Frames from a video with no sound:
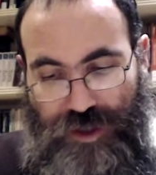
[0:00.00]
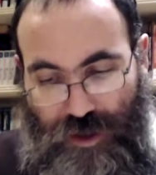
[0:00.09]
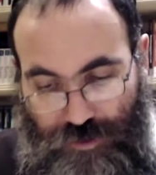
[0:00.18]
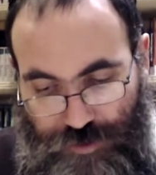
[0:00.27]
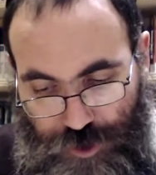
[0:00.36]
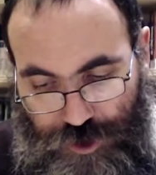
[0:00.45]
is a
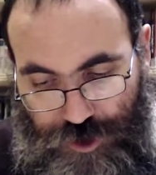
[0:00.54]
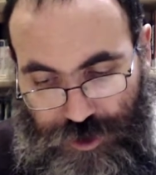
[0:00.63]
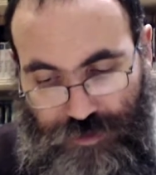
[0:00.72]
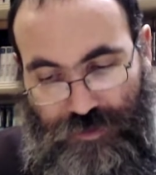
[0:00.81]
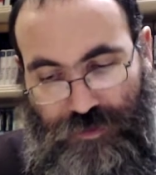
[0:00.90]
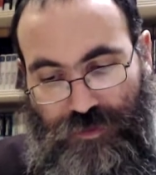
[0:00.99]
lavush.
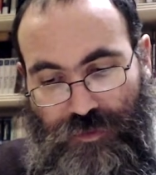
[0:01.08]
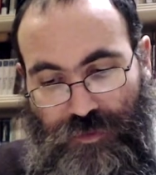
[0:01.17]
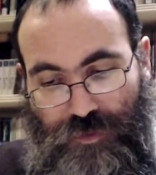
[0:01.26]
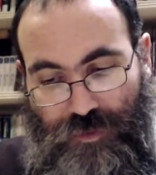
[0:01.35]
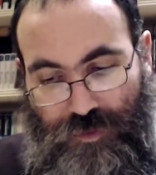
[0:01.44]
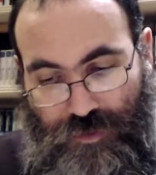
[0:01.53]

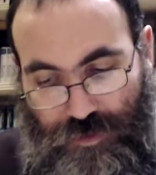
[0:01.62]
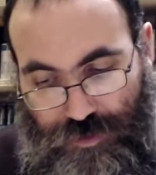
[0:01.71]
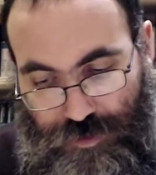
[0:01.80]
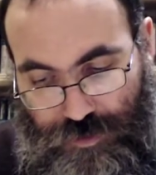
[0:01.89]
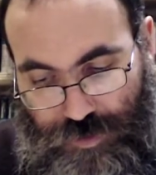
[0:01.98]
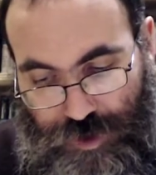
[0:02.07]

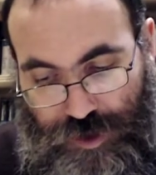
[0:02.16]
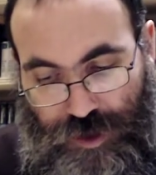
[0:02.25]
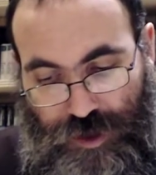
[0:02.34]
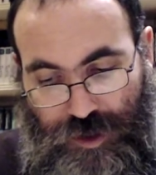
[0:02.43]
Is